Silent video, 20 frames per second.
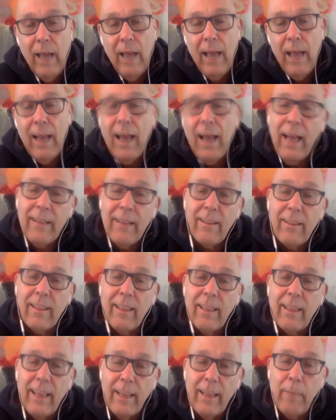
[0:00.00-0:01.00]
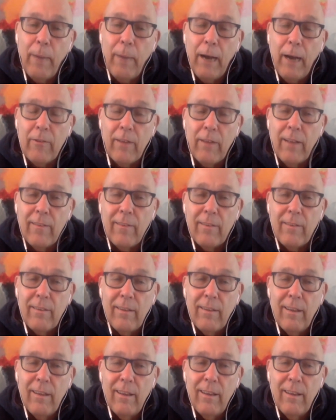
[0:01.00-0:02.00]
And I had to think about that.
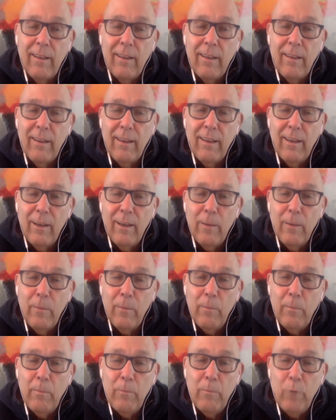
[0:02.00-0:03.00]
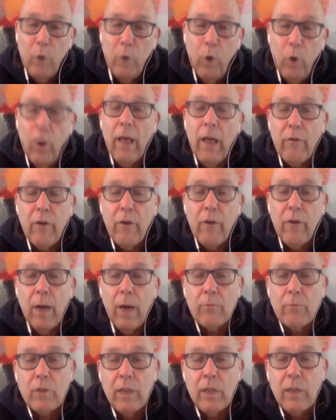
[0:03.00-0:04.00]
We all have
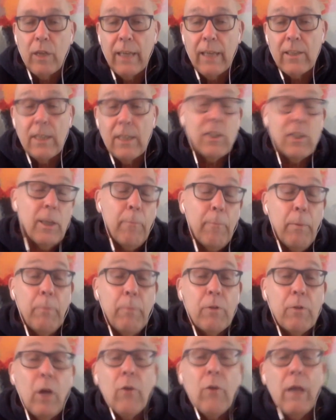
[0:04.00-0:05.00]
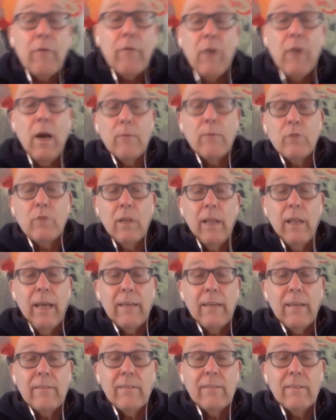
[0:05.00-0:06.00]
arms and legs. And some people don't have arms and
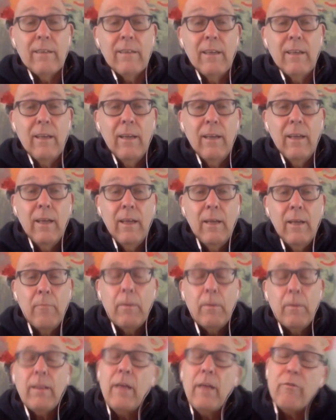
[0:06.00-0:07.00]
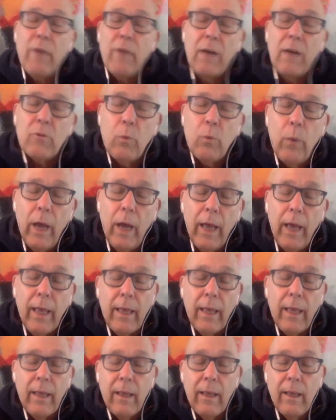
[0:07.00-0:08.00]
legs. But they found a
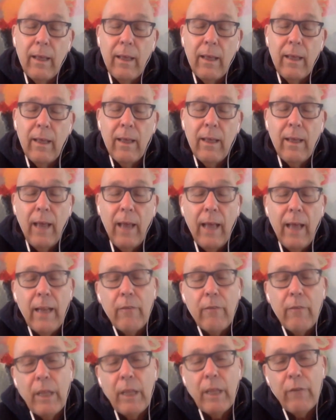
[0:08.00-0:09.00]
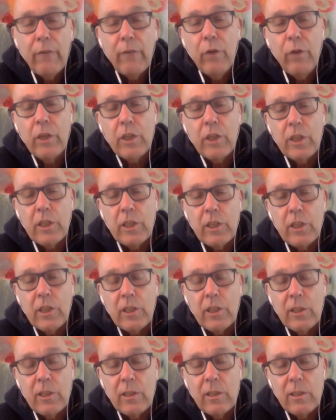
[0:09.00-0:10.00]
way. And if Nick
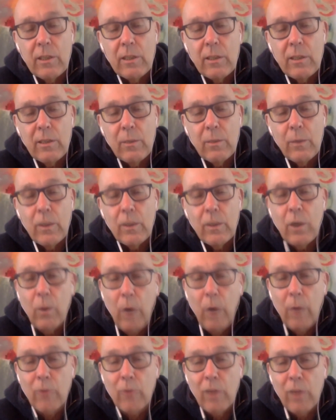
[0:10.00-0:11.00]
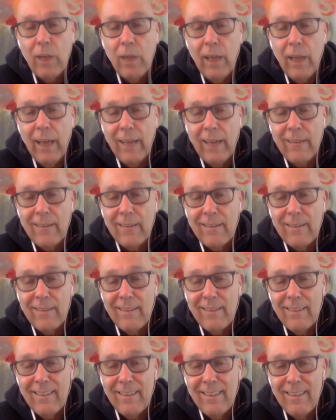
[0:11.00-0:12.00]
Vujicic, with no arms and legs,
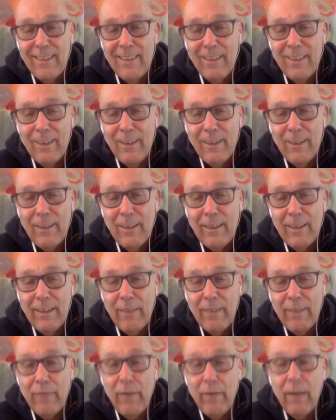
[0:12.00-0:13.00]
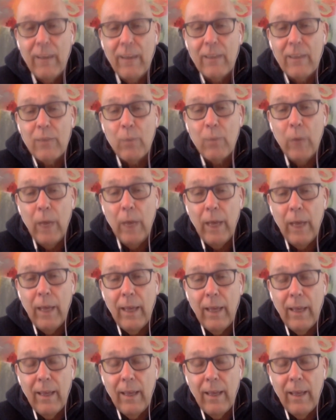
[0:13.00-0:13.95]
can find his way,